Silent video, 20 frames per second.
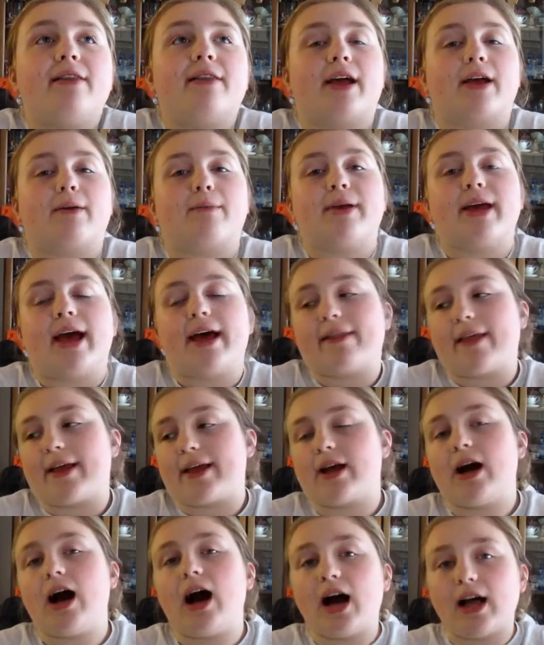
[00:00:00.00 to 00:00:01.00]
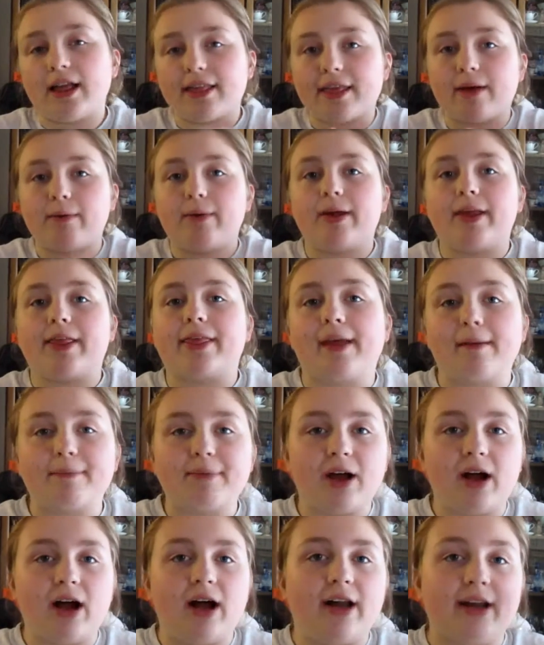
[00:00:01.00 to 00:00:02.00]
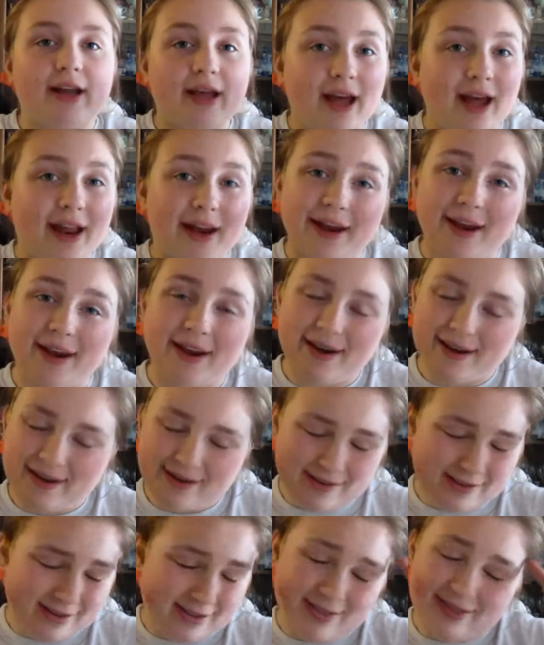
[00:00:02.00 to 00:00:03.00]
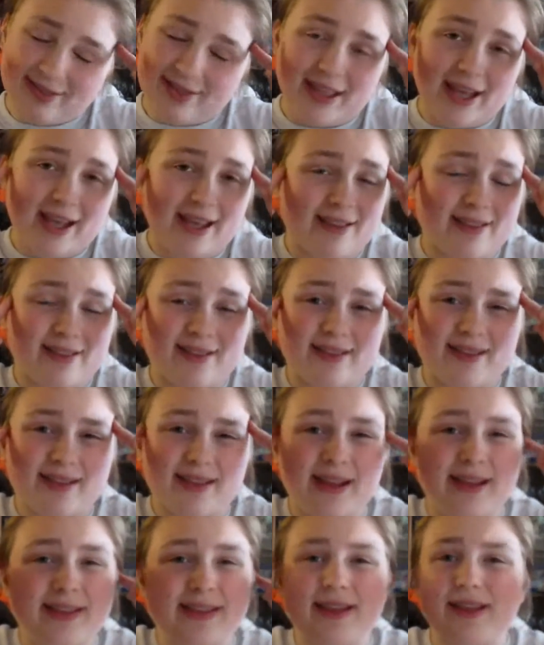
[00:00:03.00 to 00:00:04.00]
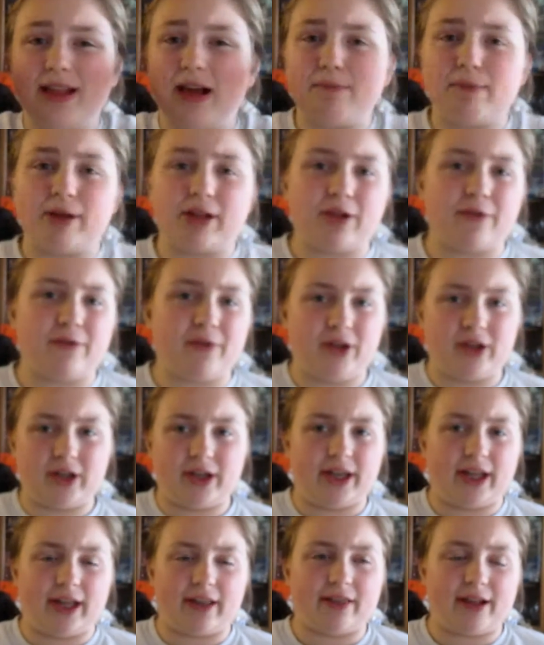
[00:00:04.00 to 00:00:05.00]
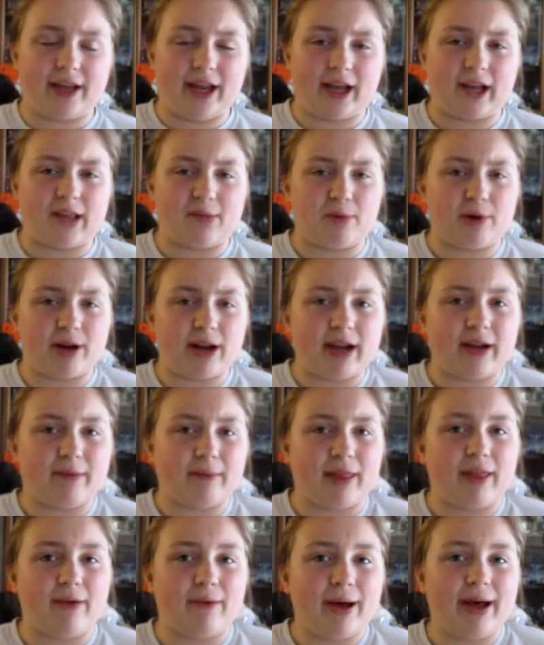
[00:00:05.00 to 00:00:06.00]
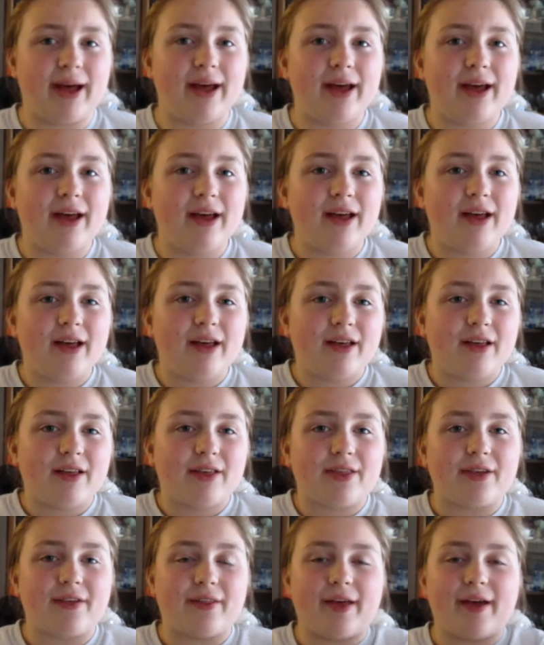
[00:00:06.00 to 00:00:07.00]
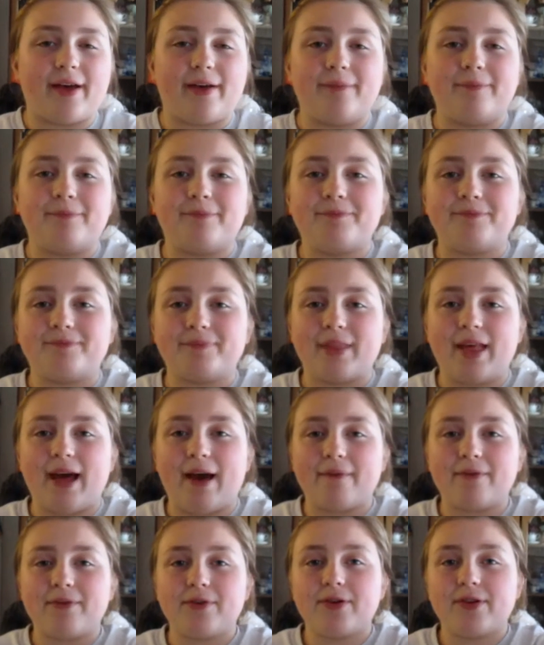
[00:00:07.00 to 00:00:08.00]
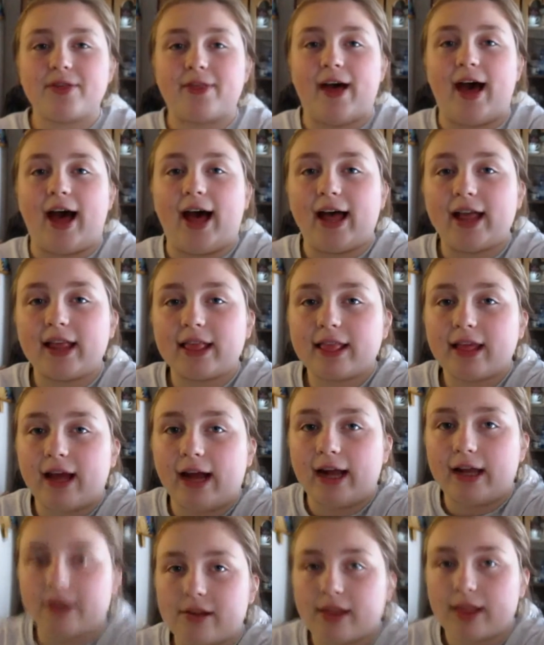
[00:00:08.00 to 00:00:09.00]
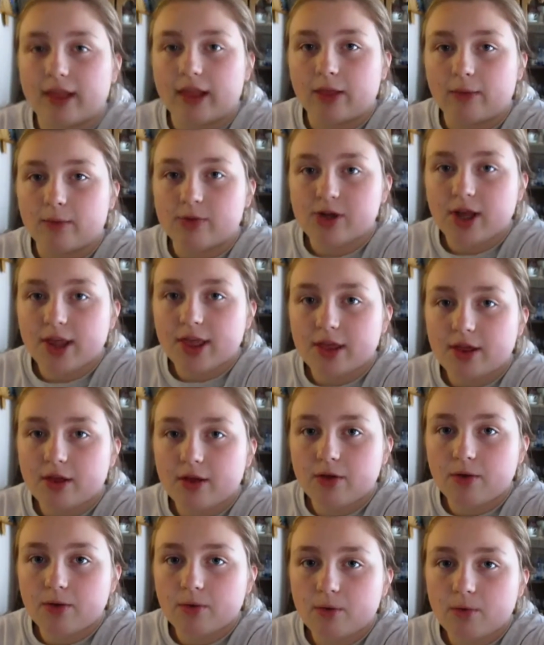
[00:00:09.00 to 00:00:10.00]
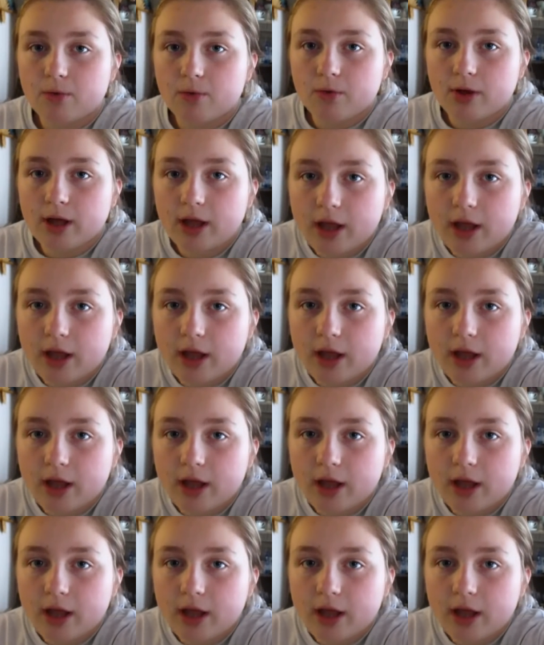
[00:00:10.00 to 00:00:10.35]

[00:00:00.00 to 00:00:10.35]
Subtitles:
like, we had like cots that we slept on. It did not make you feel good the next morning, by the way. So then after that, I just need to adjust you, or